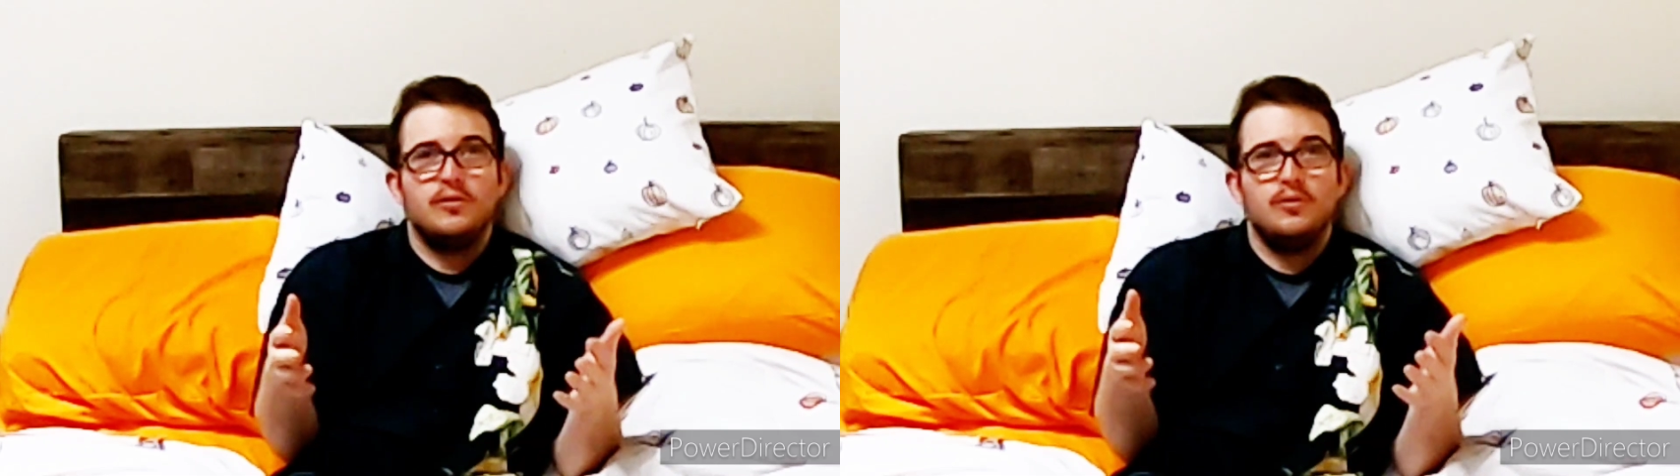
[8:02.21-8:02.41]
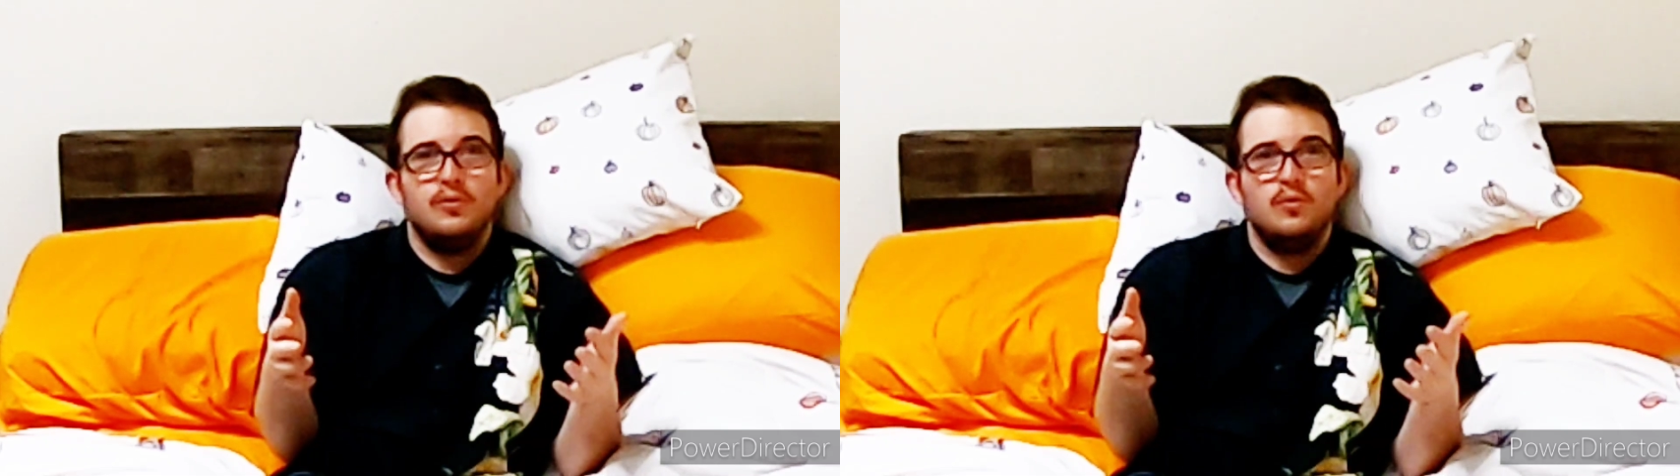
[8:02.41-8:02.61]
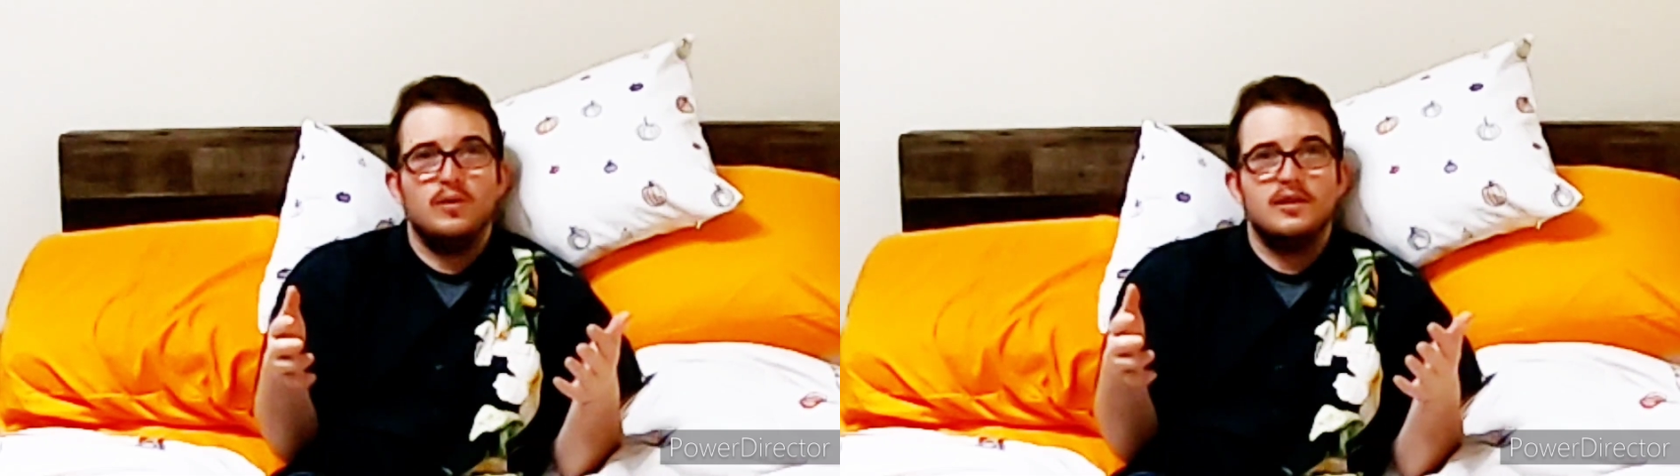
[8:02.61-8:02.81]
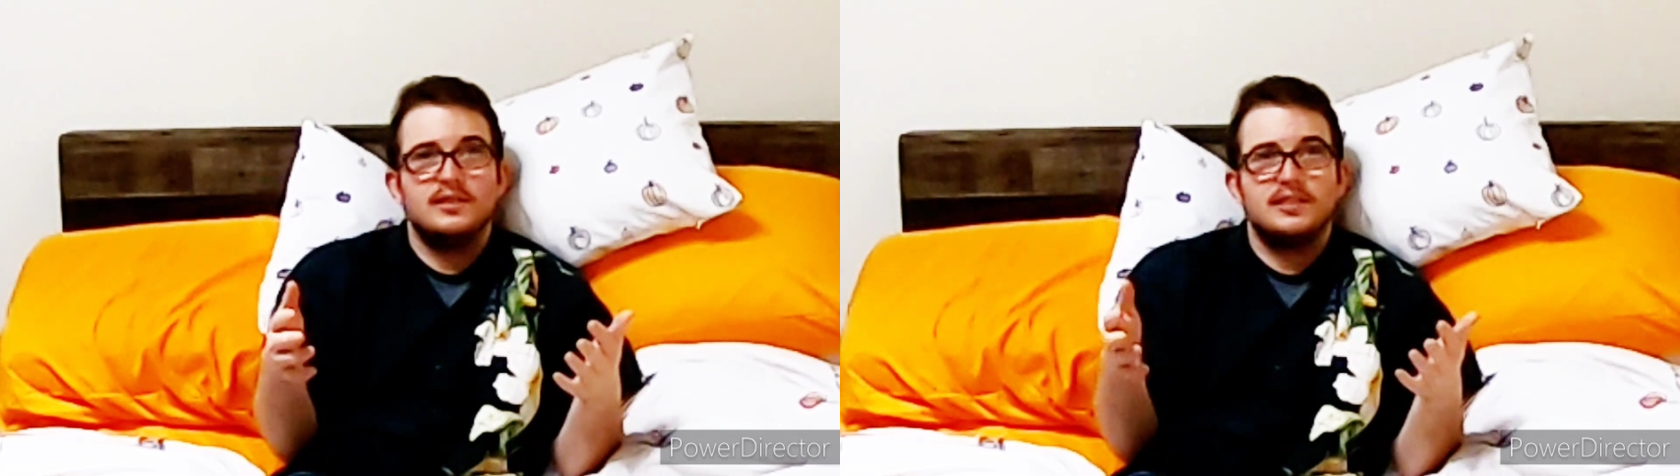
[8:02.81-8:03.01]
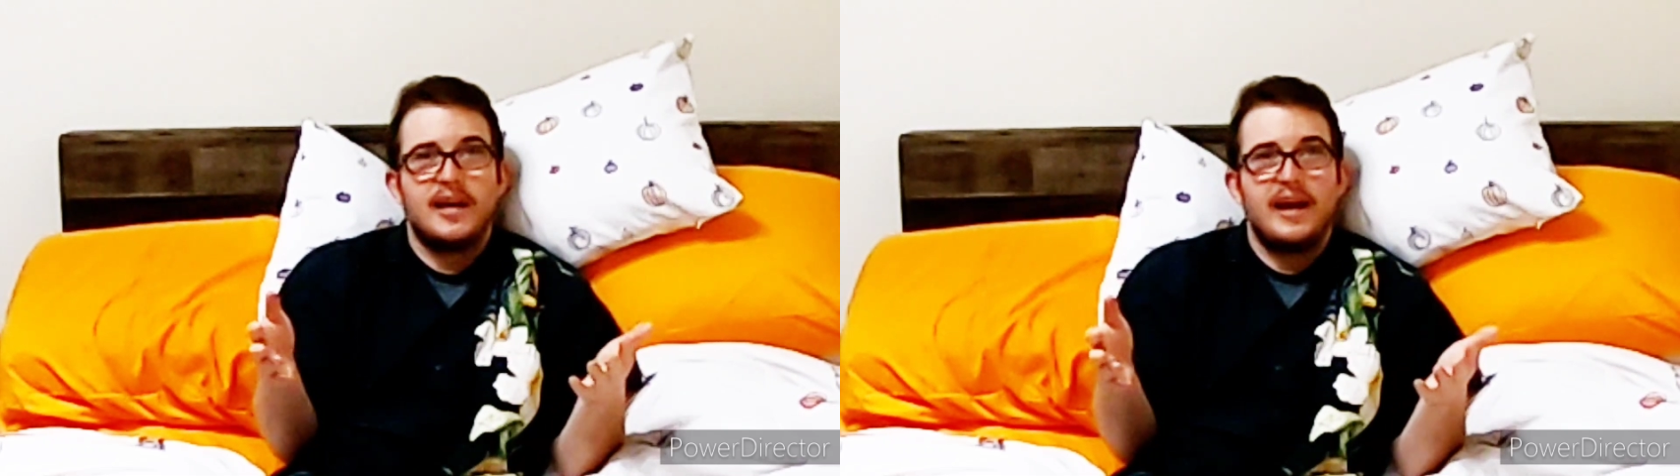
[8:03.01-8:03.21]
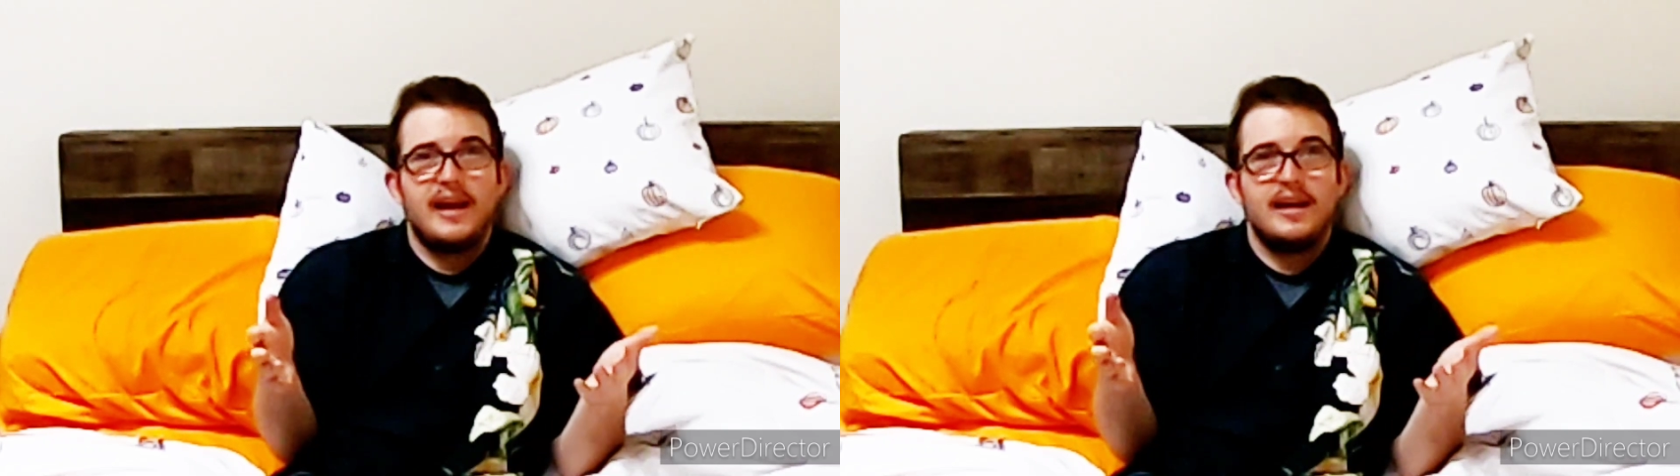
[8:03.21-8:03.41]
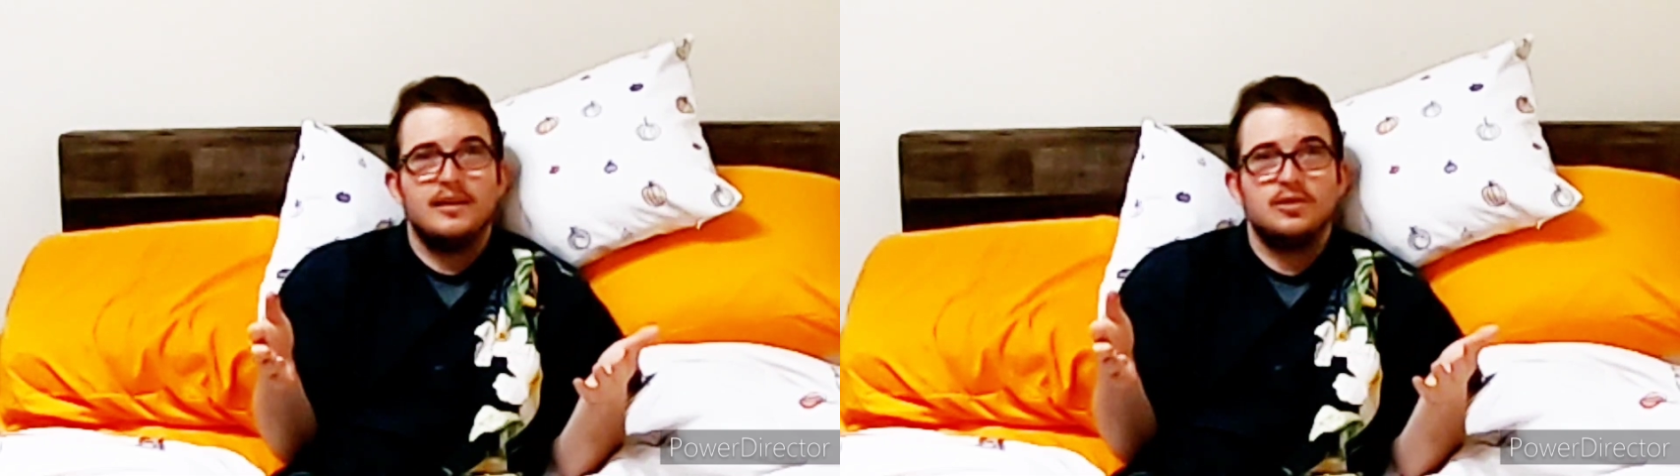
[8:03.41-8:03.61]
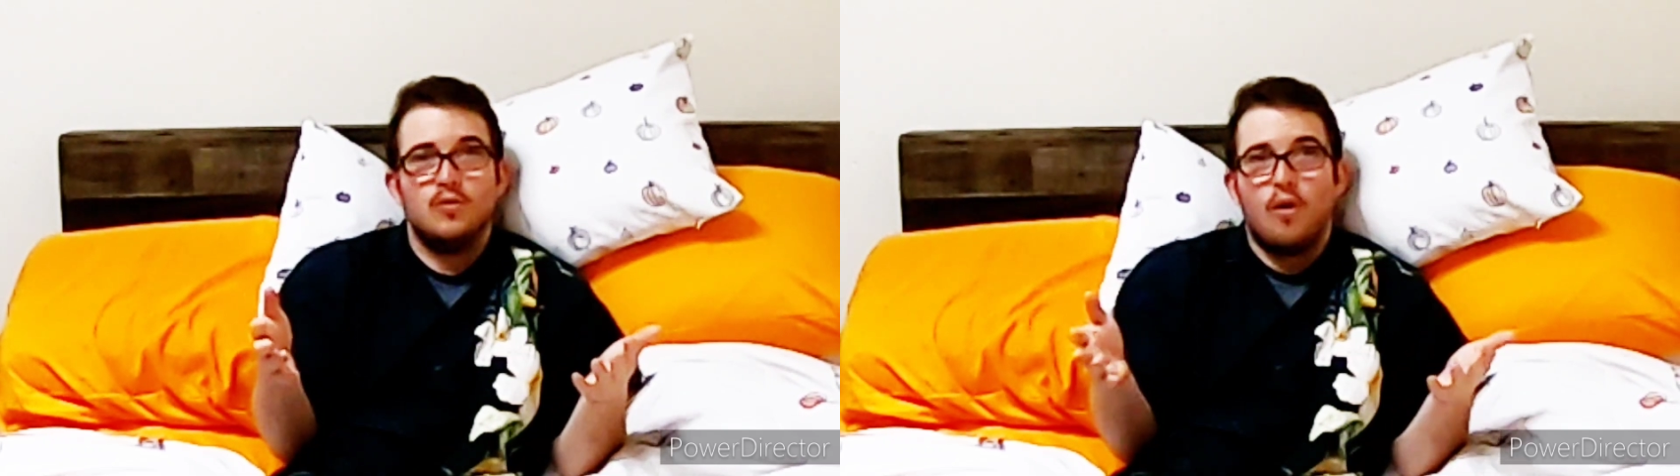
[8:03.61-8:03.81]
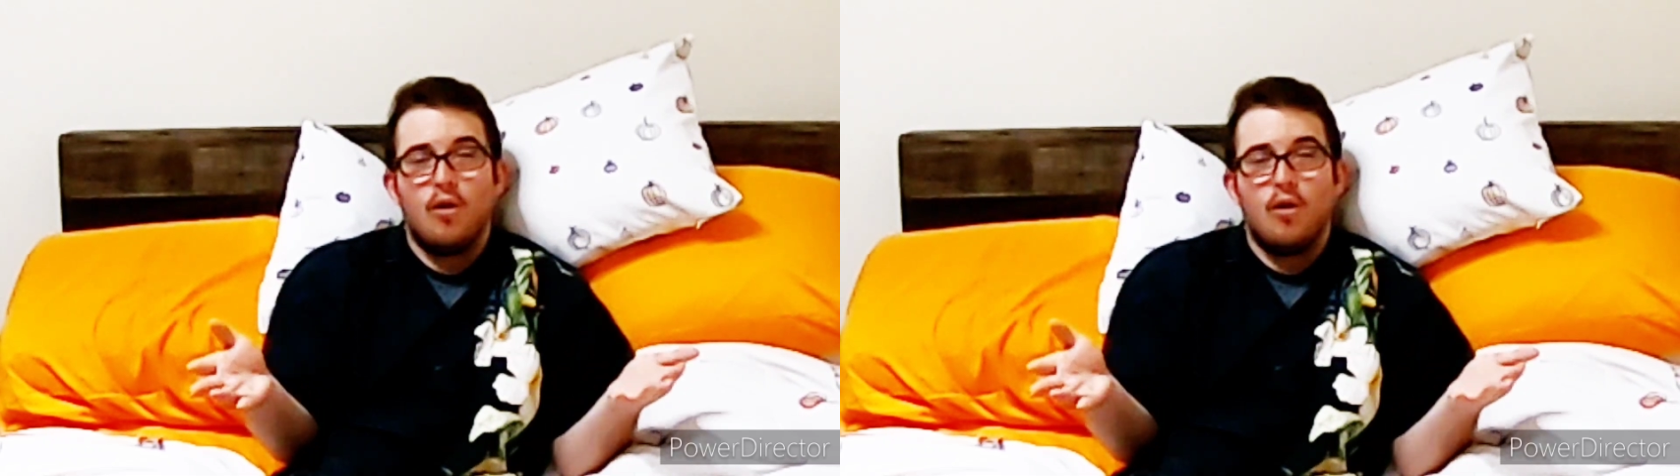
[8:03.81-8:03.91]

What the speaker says: to say to